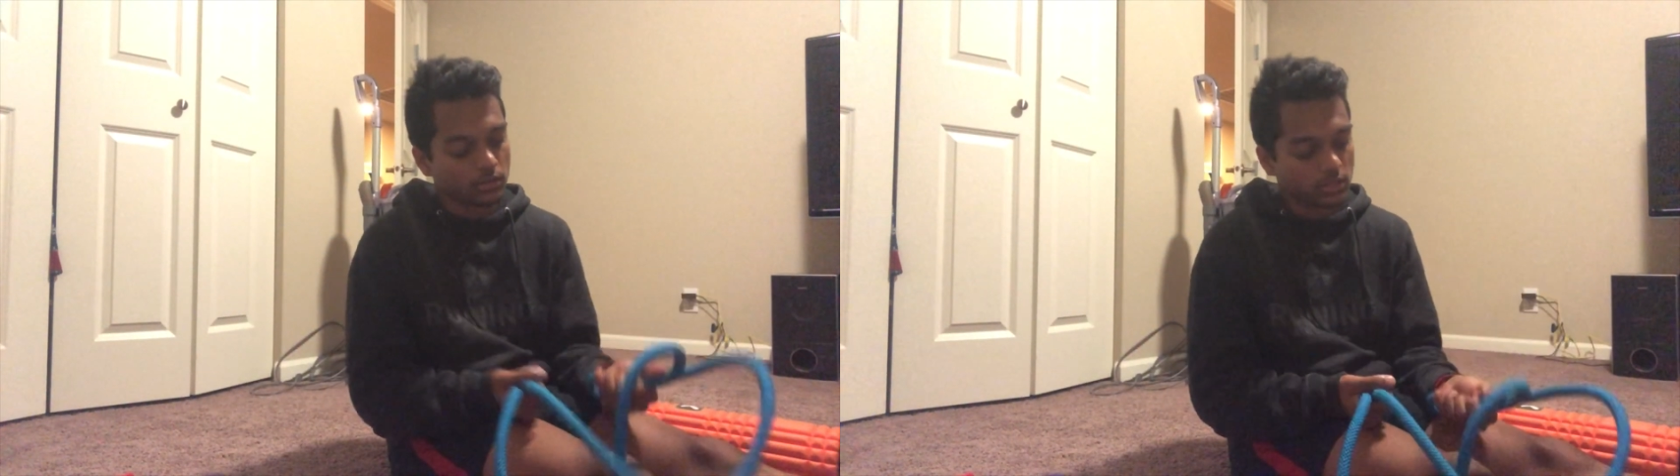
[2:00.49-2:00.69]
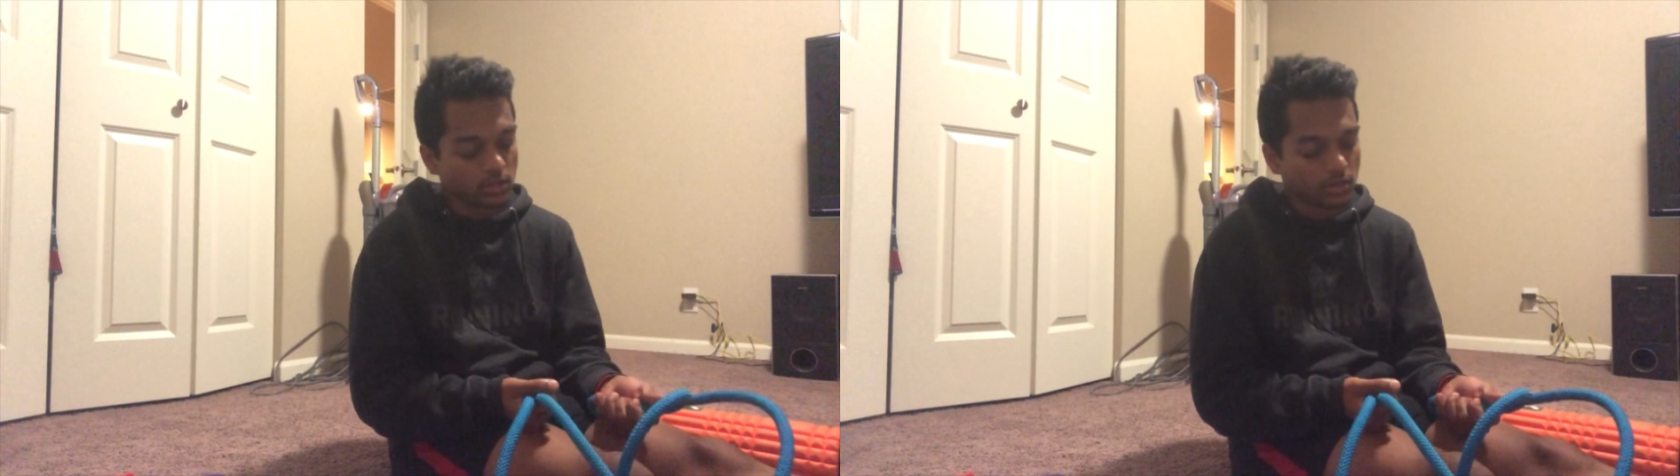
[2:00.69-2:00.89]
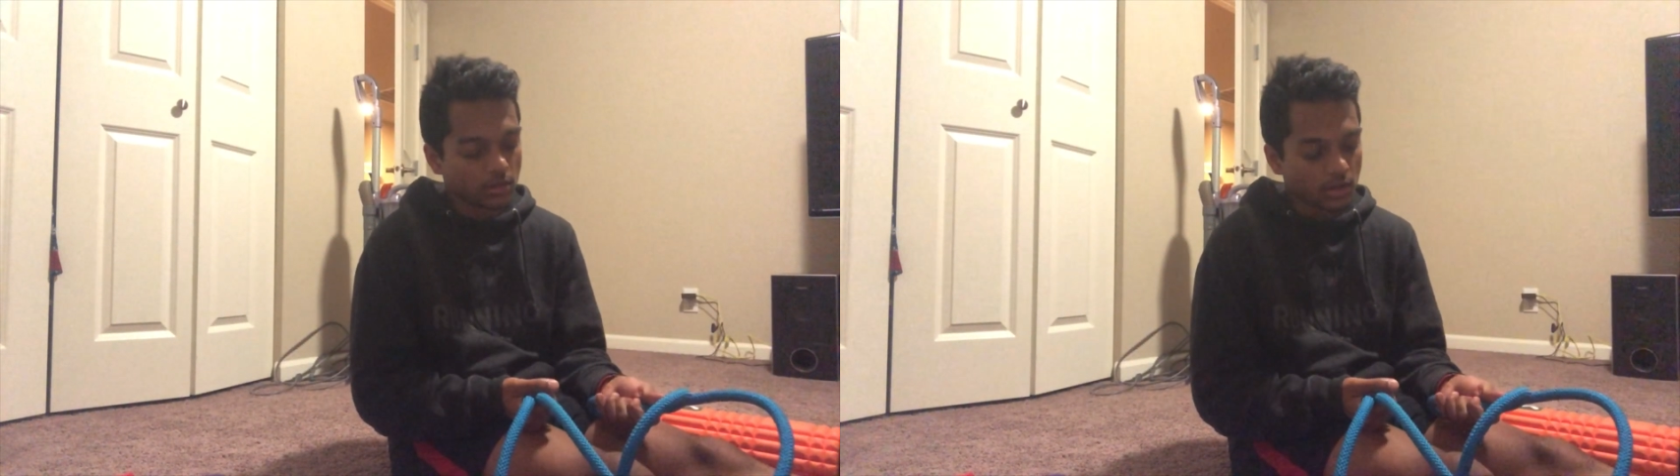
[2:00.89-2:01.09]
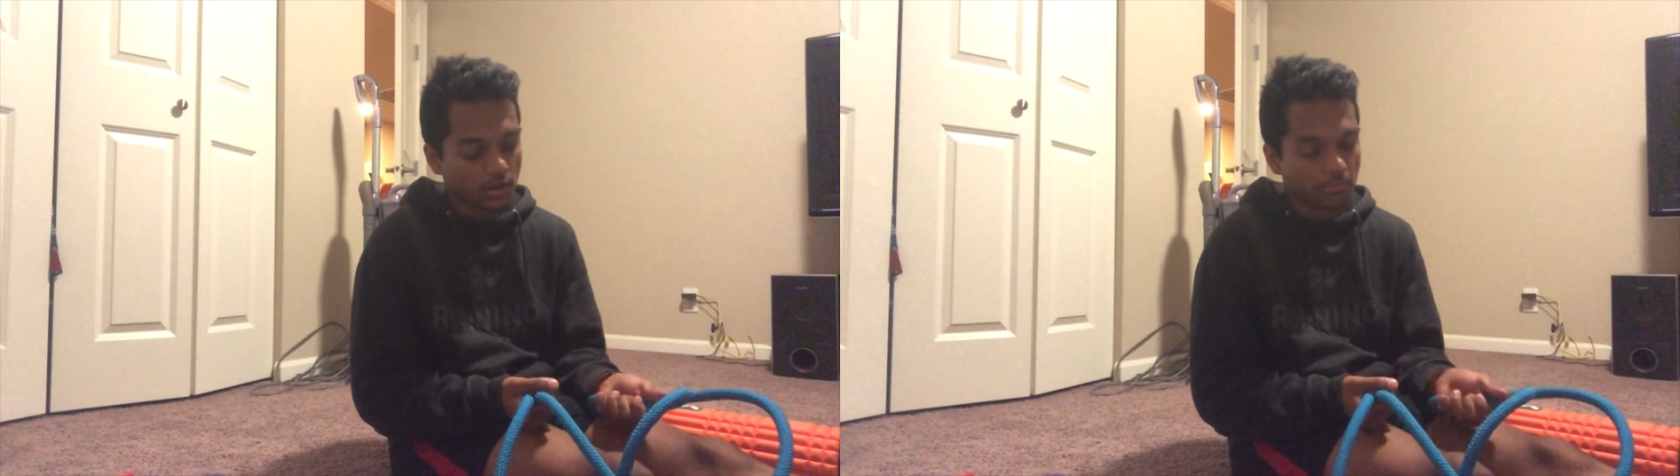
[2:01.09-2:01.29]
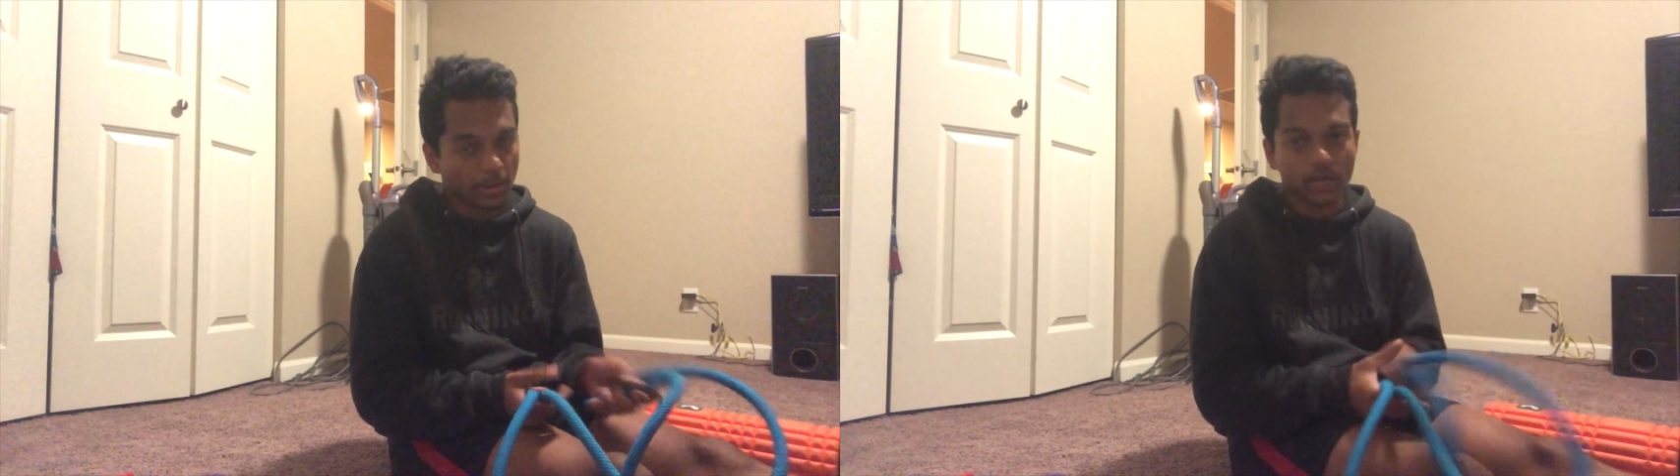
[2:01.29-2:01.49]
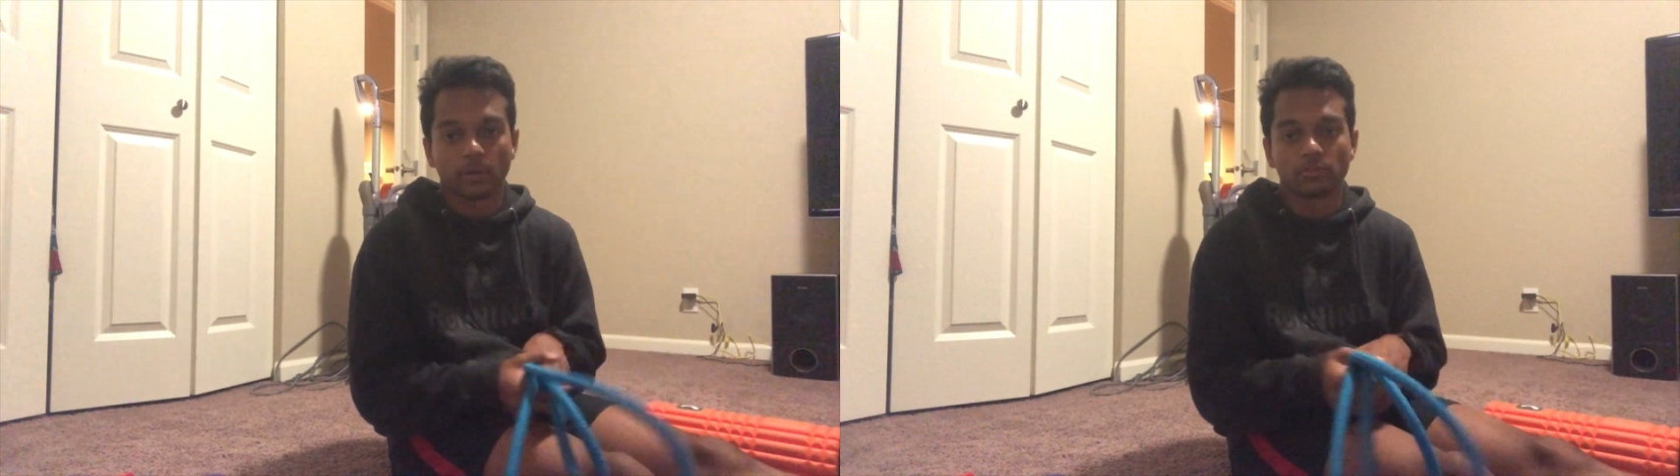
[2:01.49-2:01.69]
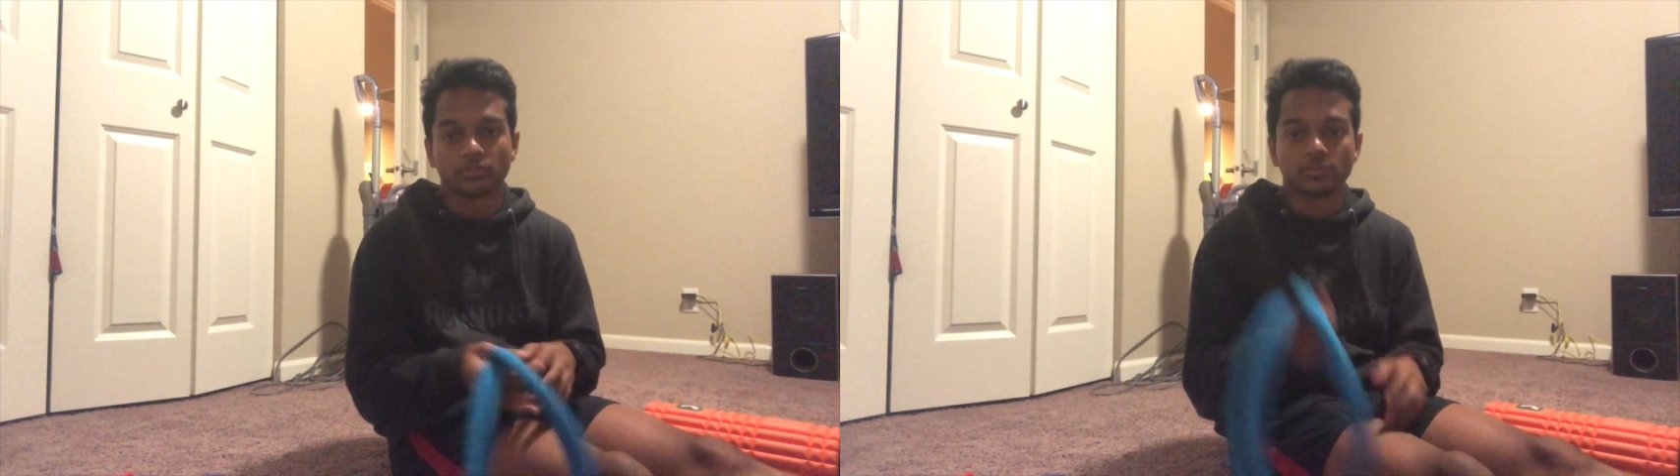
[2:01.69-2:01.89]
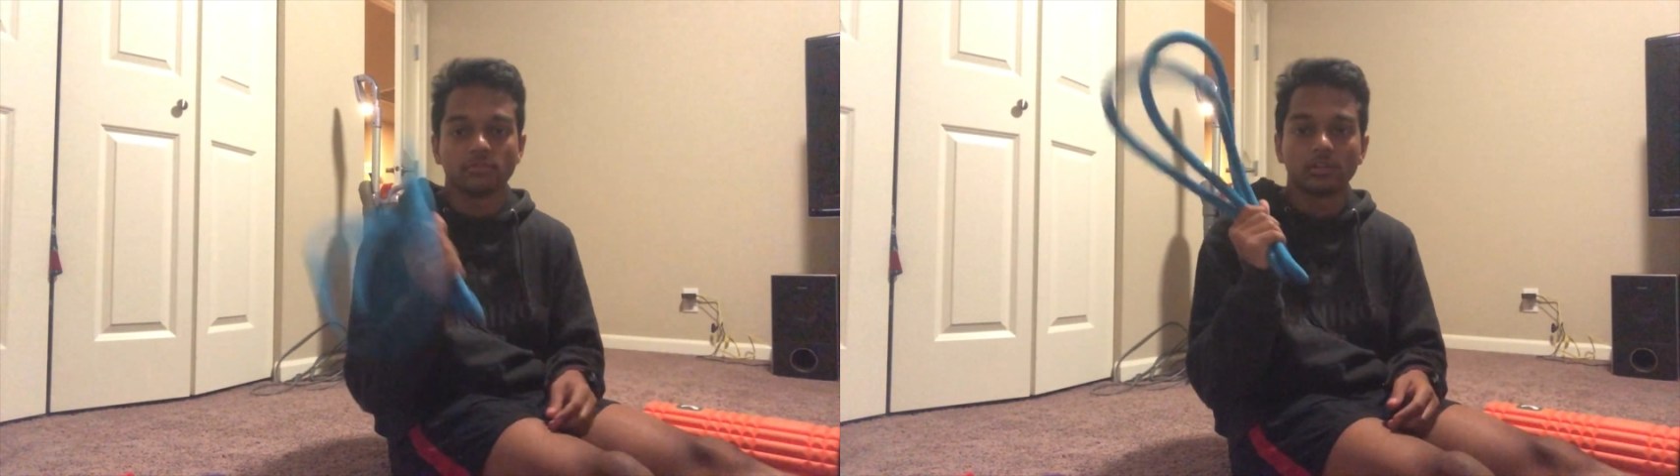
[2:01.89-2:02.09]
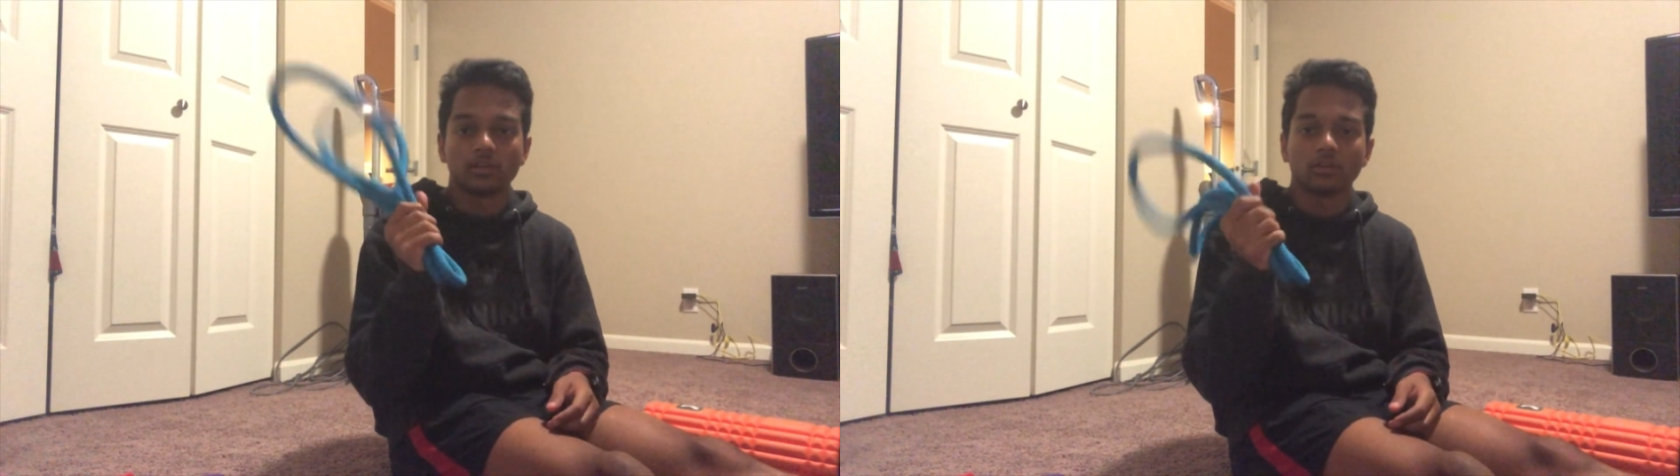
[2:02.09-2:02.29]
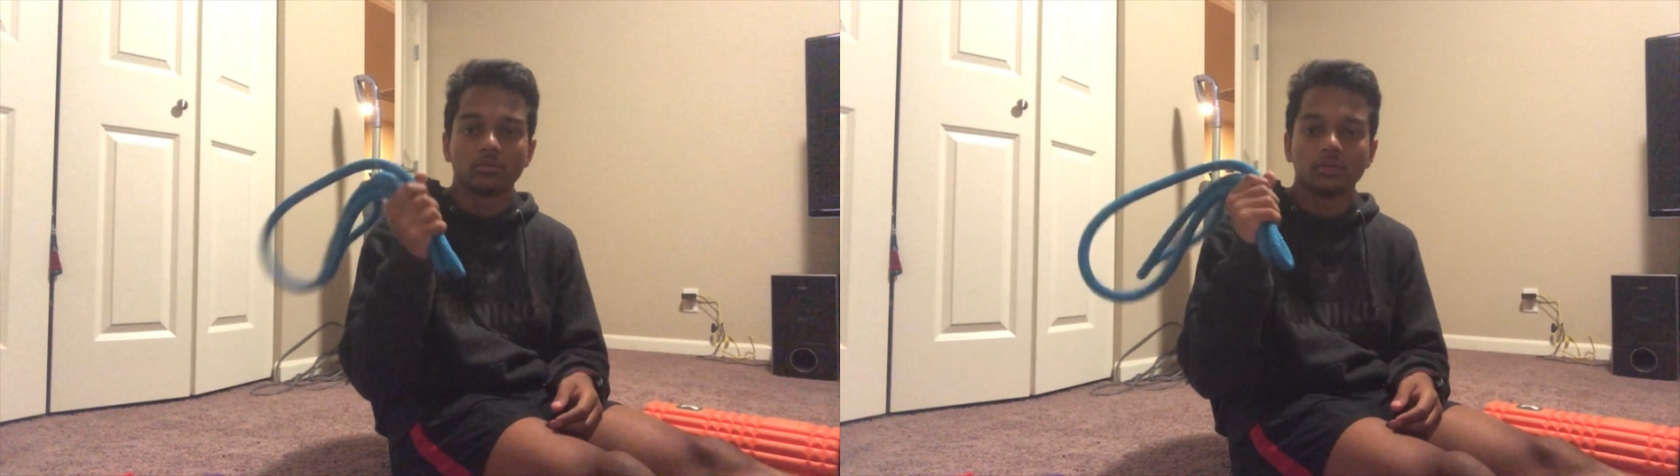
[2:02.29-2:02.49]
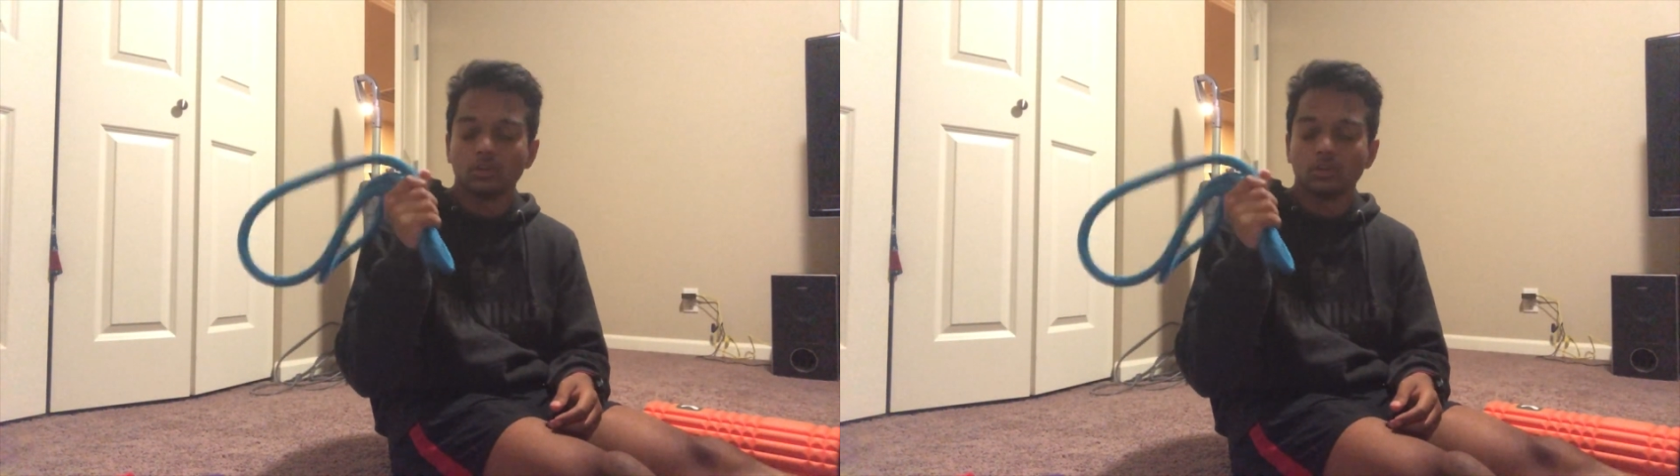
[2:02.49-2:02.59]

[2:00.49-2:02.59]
the bodyweight routine video